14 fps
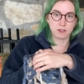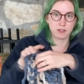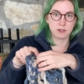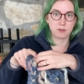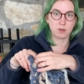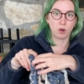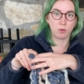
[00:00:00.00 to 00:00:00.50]
This
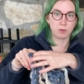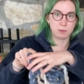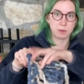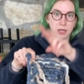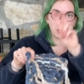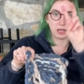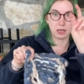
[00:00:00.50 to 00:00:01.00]
would almost be
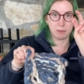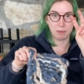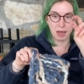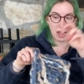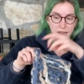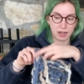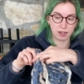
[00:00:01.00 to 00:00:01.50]
like the
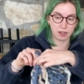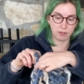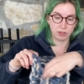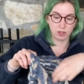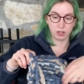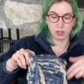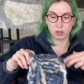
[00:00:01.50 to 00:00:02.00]
back of
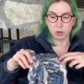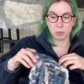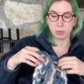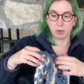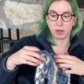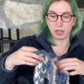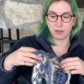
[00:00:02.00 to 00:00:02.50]
the
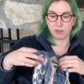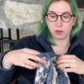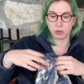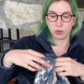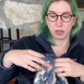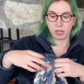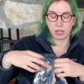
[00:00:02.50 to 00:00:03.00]
loop, like if you're
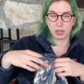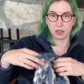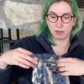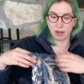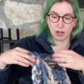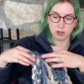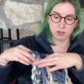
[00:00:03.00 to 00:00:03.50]
doing it in the
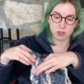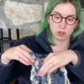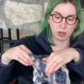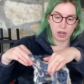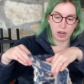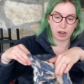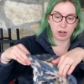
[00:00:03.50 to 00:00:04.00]
rounds, you
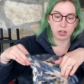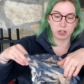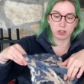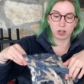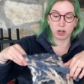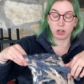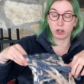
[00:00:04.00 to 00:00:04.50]
carry your
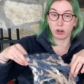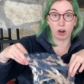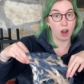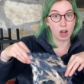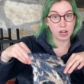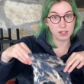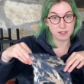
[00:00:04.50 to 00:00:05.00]
yarn
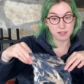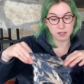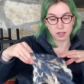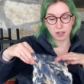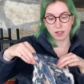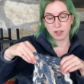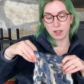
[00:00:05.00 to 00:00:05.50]
across
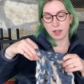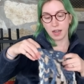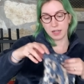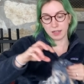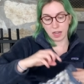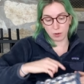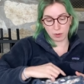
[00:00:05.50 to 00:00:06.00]

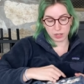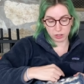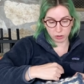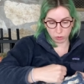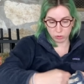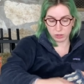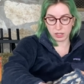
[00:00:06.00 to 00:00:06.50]
and that way you're
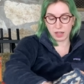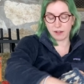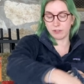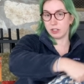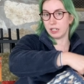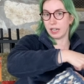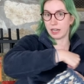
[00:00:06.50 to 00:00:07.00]
only ever
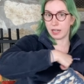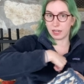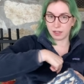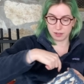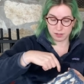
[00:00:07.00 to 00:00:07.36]
knitting.